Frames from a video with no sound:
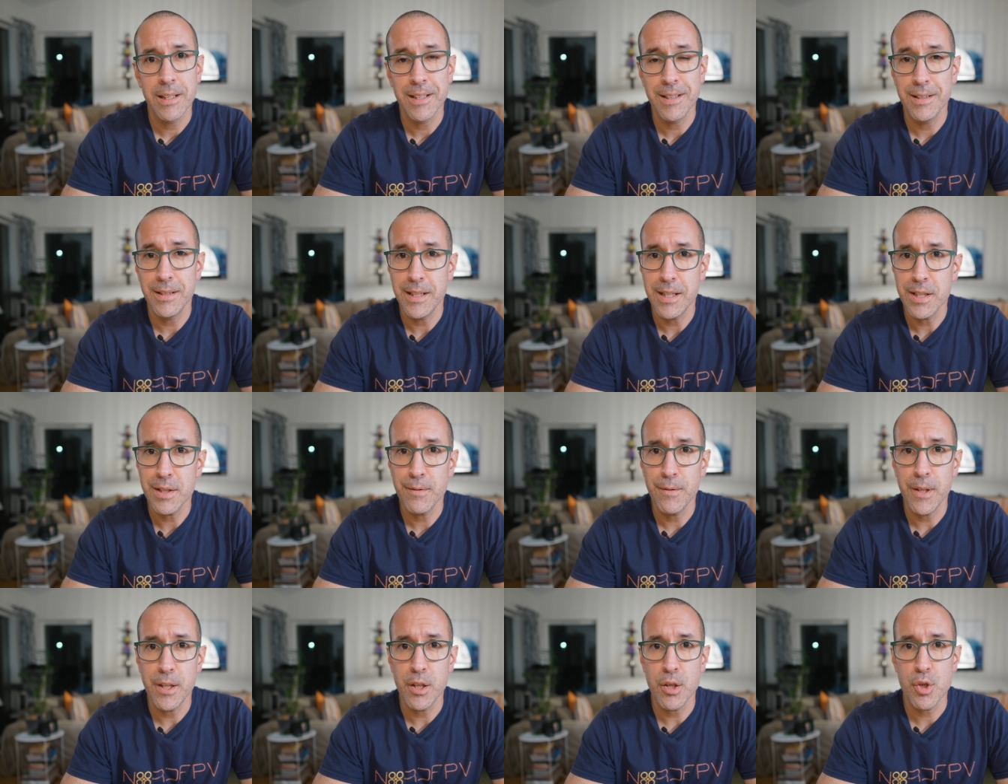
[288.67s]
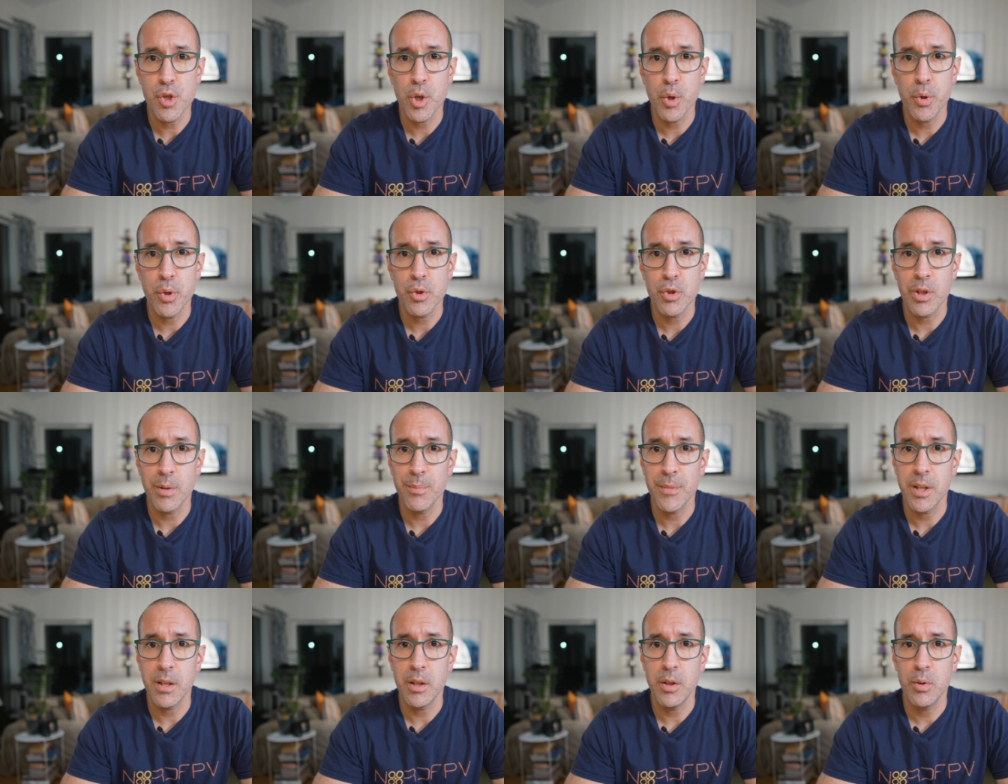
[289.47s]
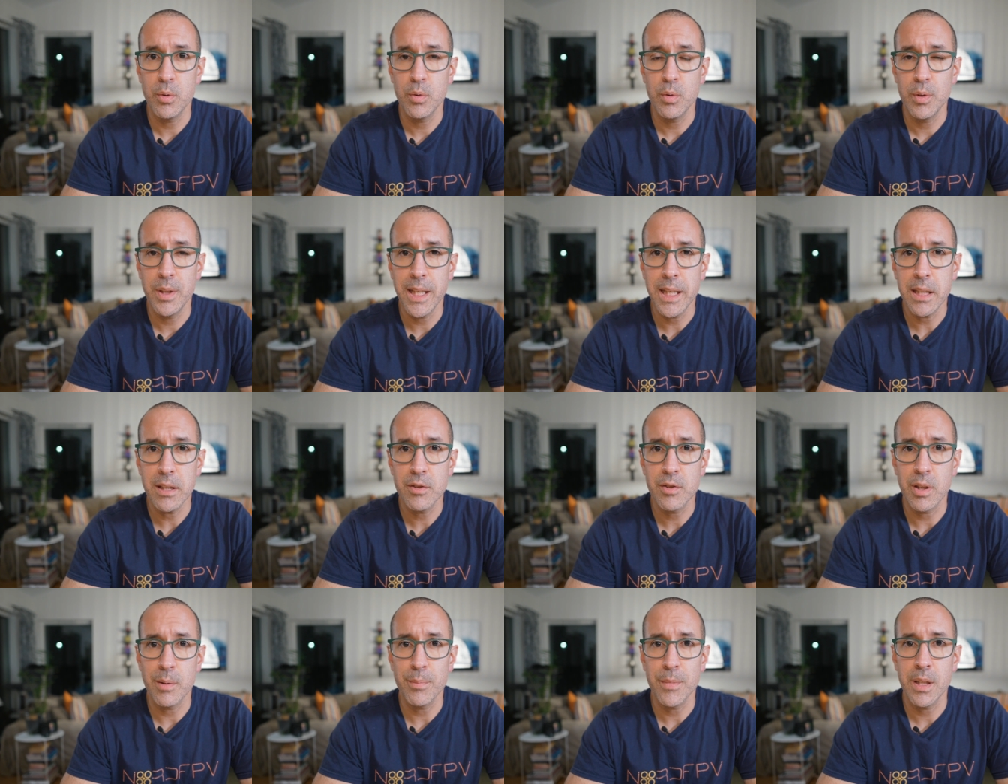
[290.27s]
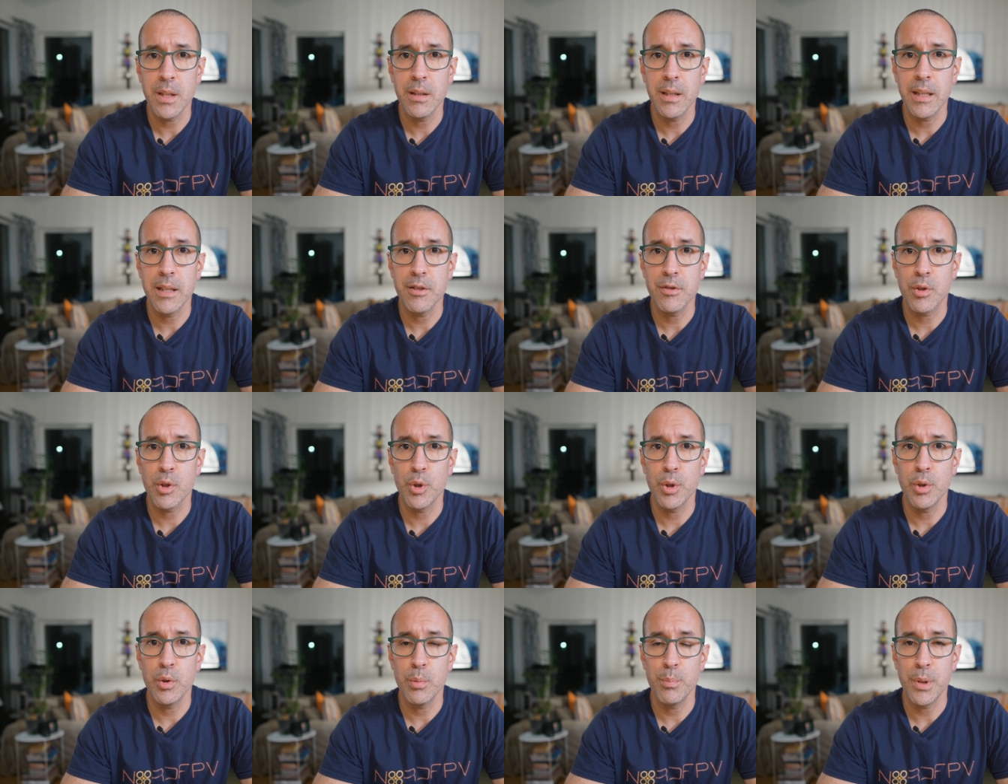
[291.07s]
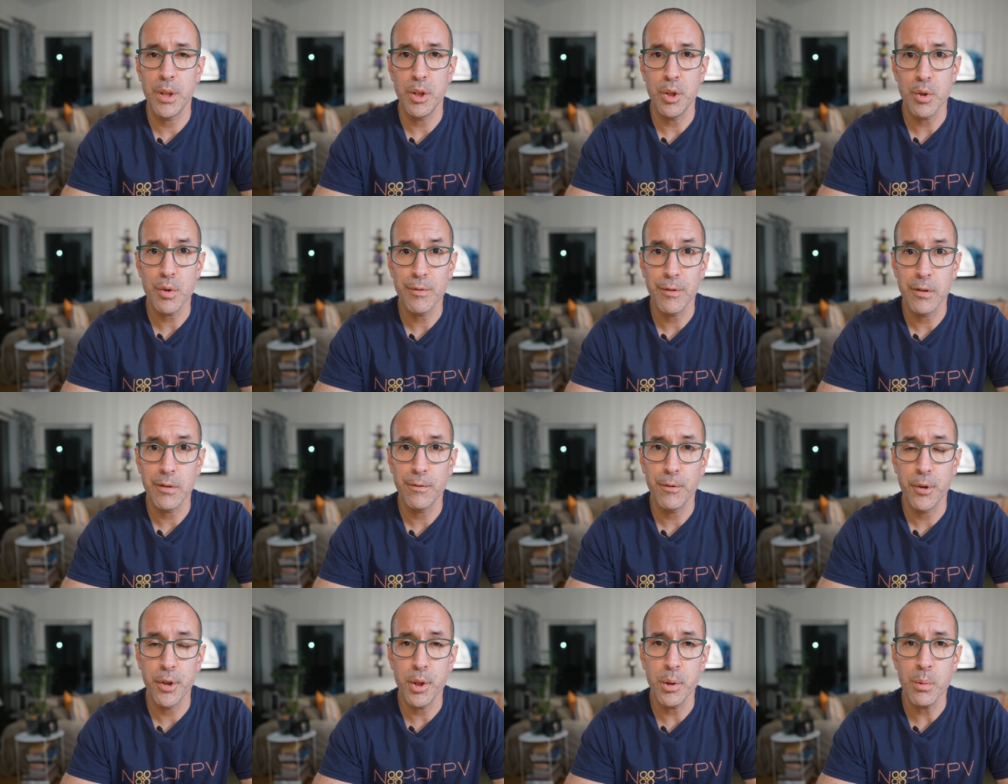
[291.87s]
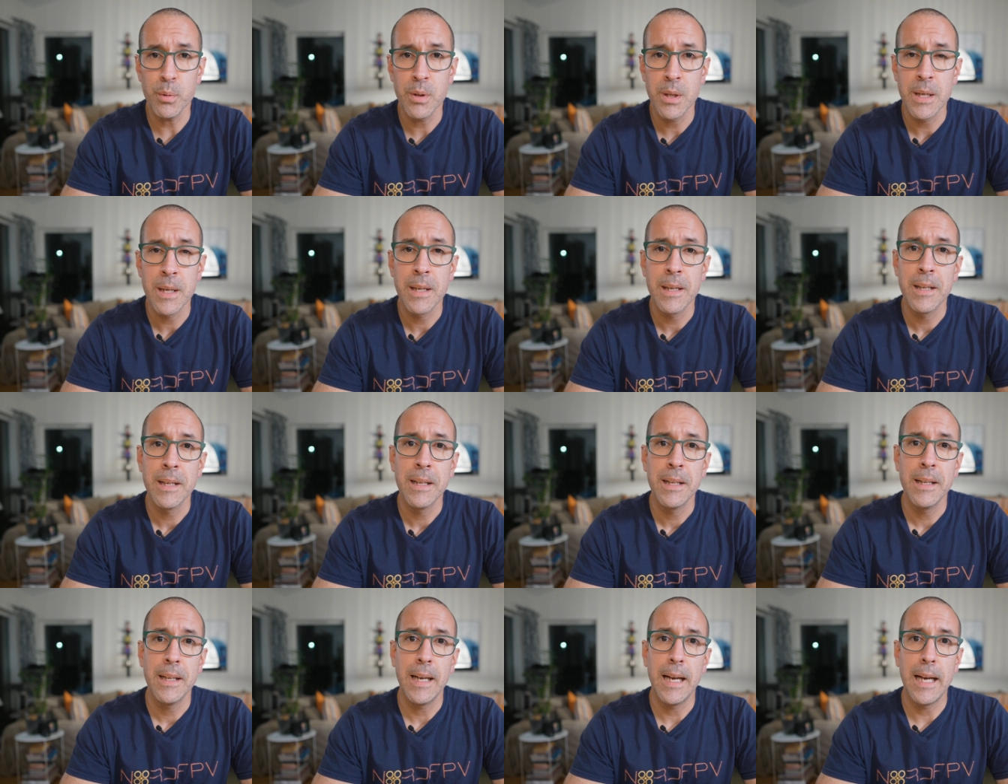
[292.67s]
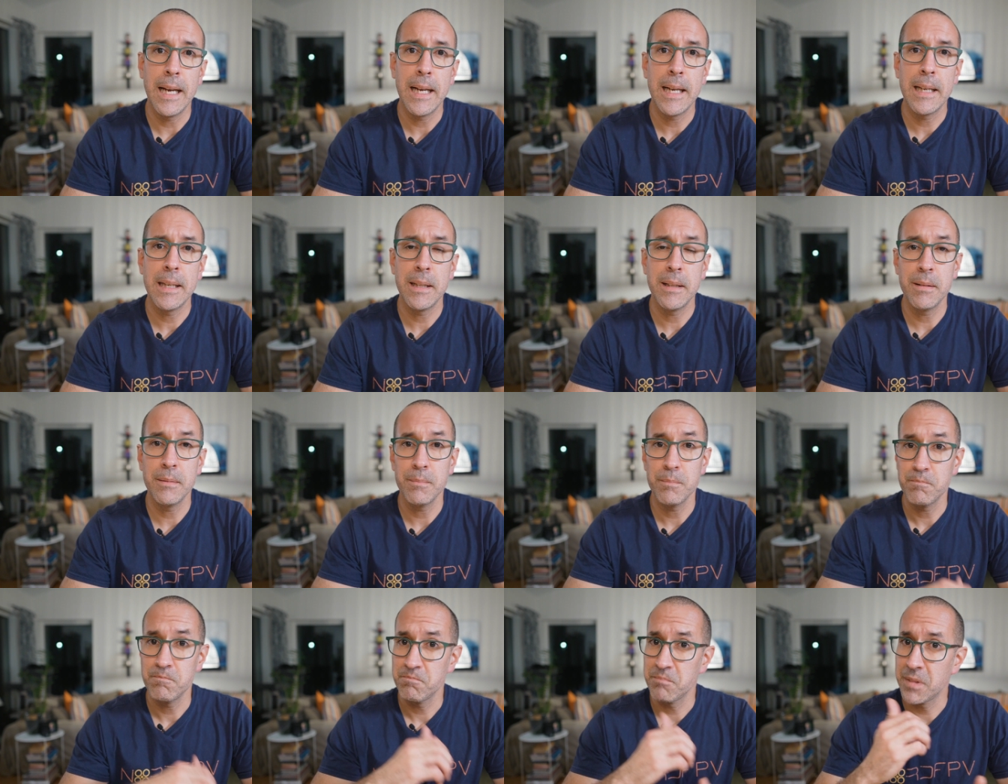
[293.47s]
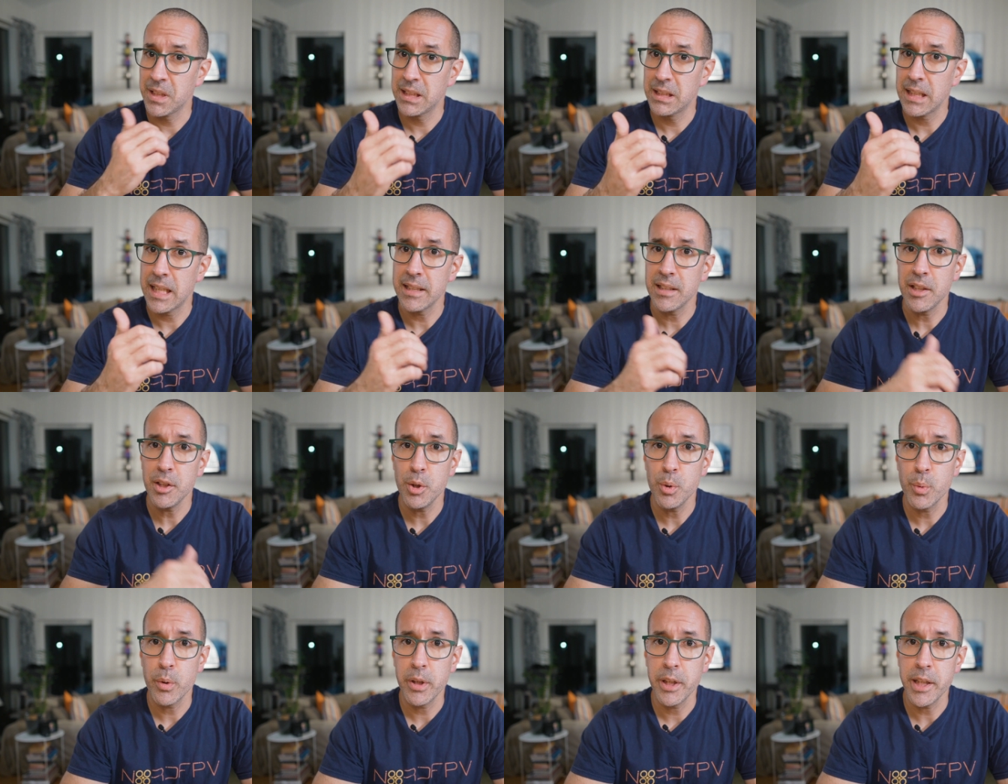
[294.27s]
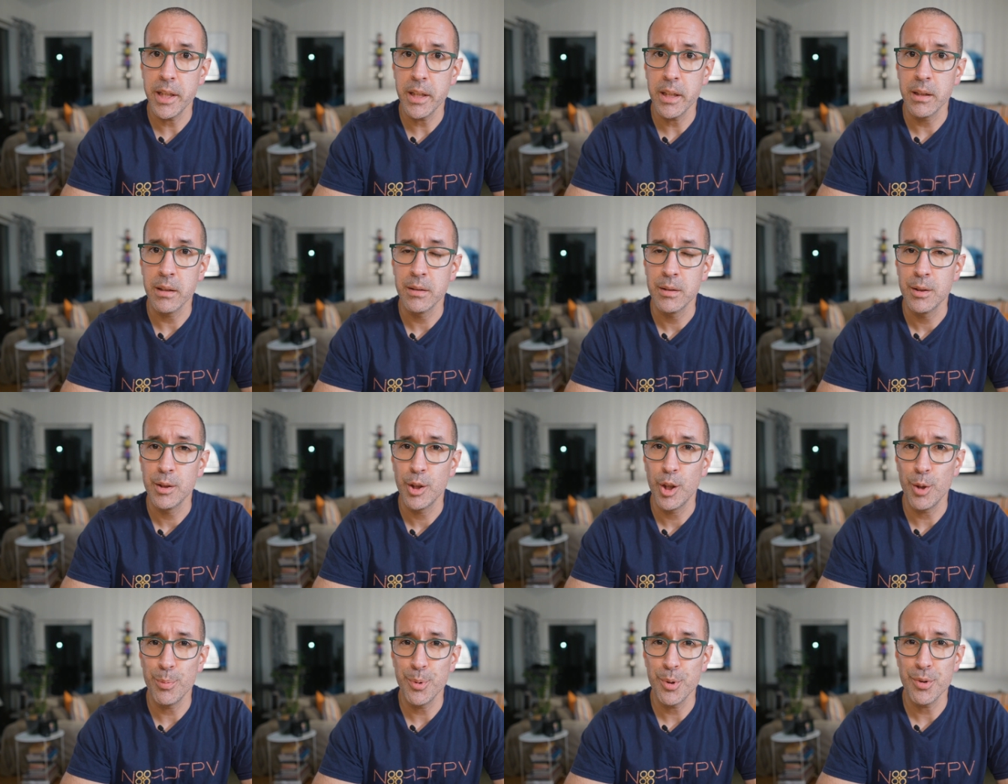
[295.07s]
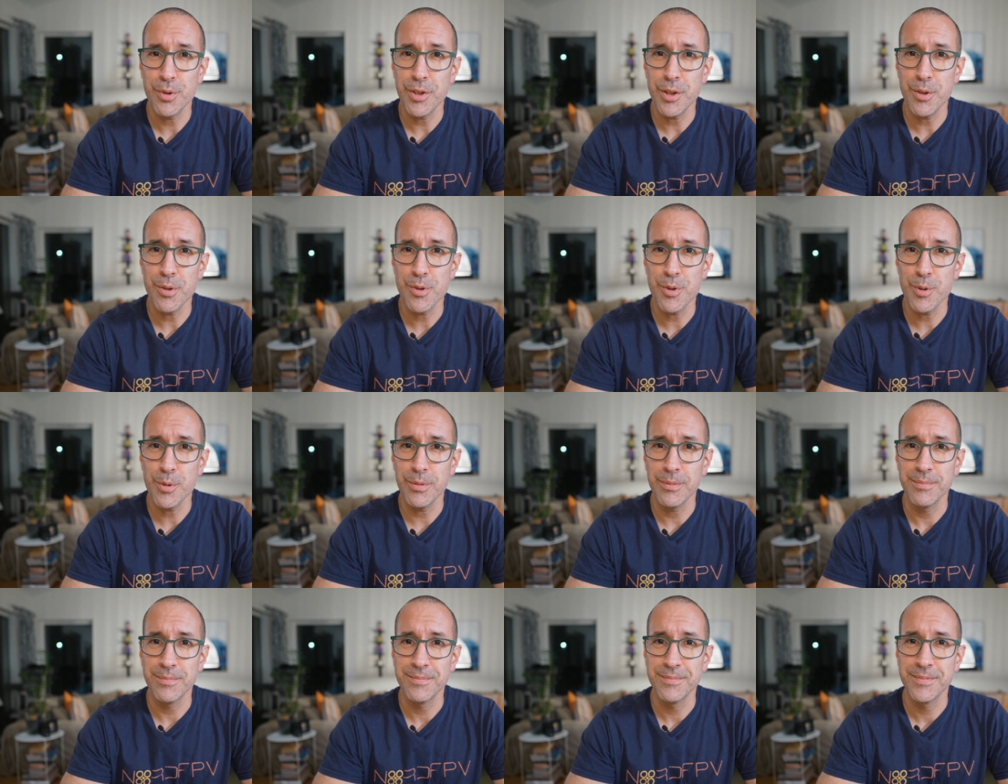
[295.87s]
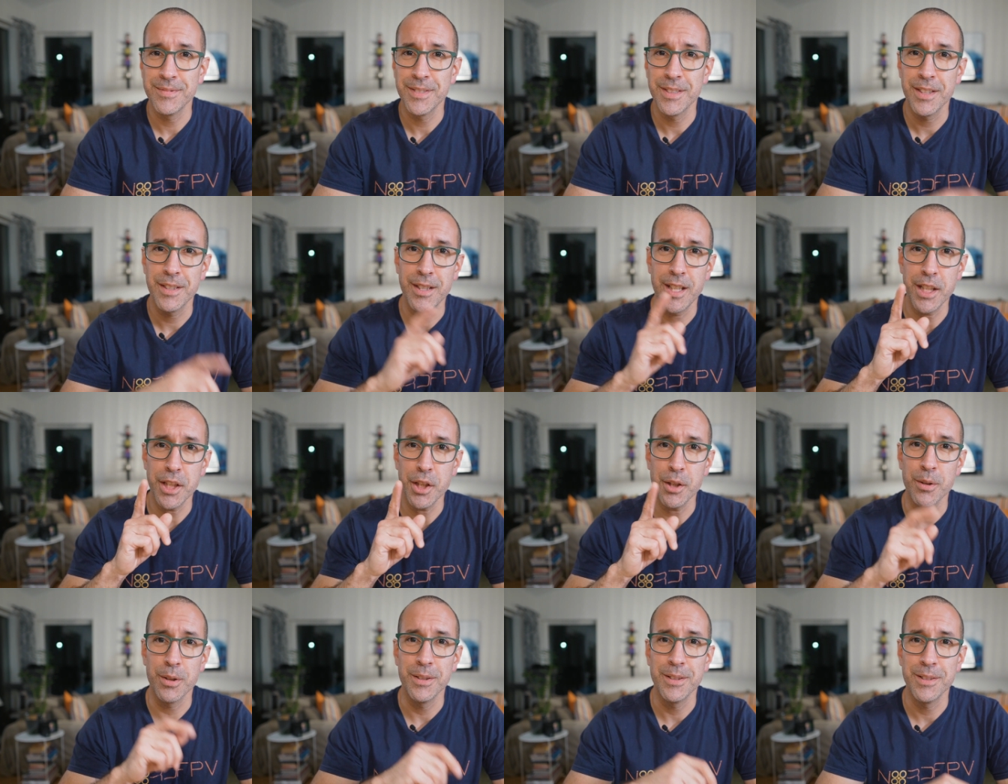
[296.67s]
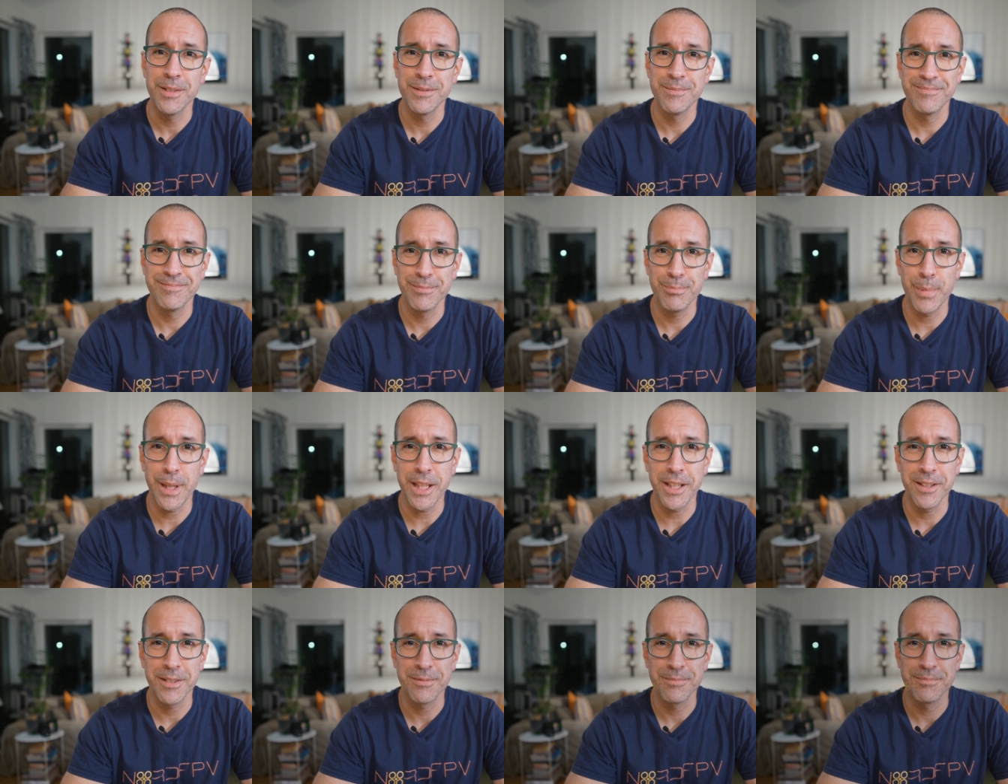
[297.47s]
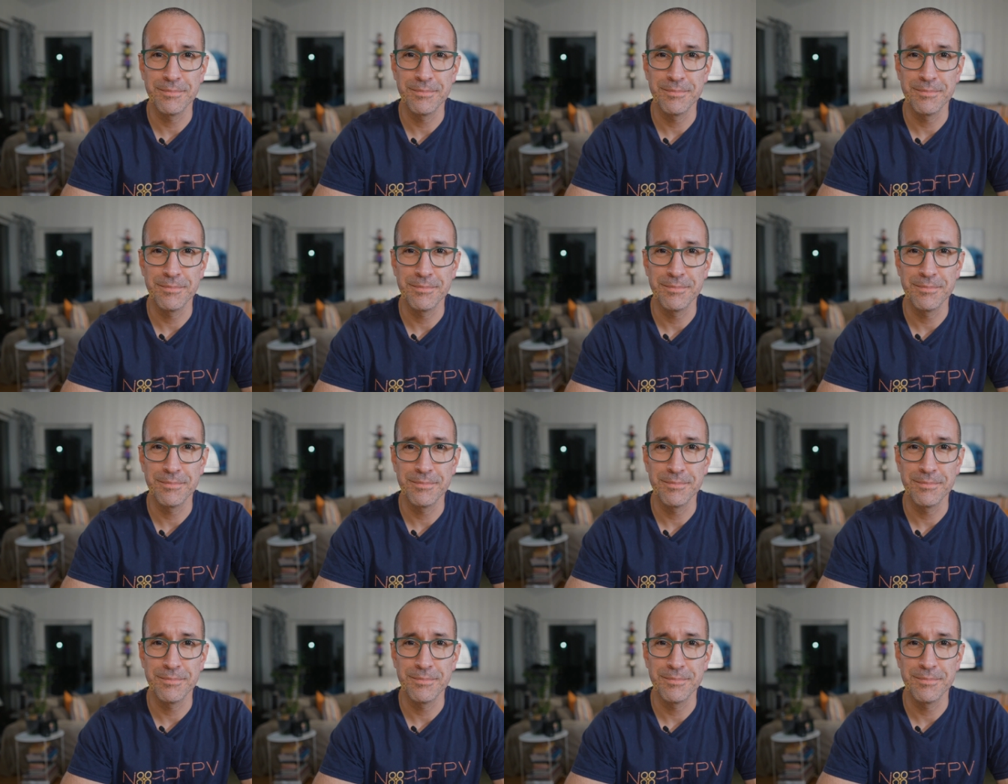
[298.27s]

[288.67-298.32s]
this video showed you something new today, something that is going to be useful for you. And glad that you were here. Hope to see you soon. Thank you. Bye.